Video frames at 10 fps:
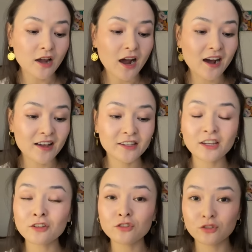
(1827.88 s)
I
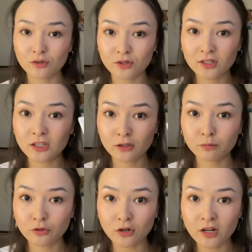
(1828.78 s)
can use this
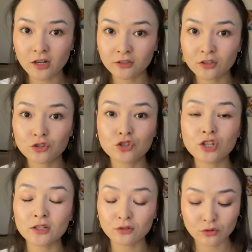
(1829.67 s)
product
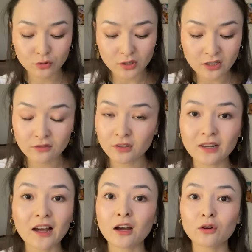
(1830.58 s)
just to
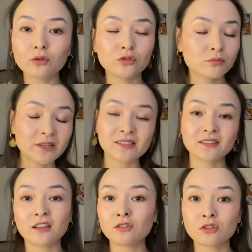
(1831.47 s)
even out my
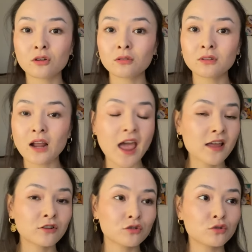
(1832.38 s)
skin tone
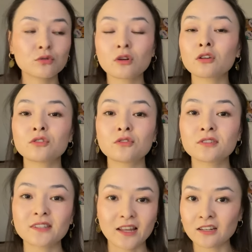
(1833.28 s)
and do not
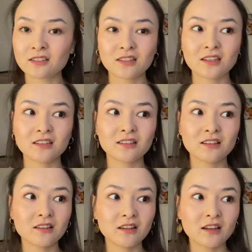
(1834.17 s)
use anything
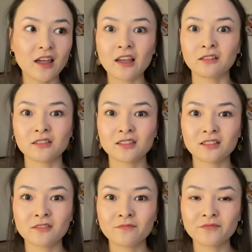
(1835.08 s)
else.
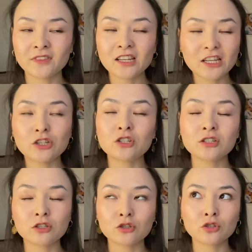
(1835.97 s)
It
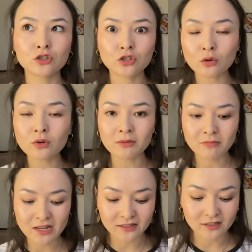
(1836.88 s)
is so
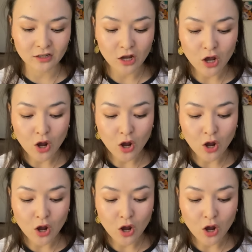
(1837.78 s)
amazing.